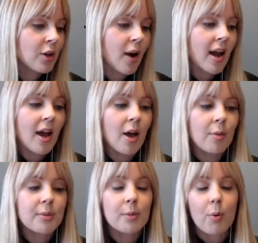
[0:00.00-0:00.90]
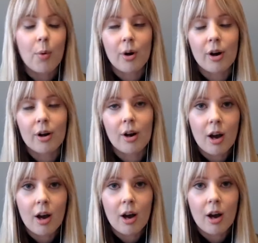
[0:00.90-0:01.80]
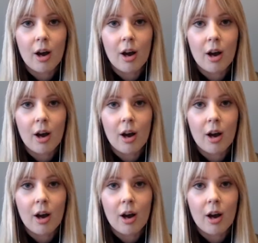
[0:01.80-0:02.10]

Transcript: So I help support all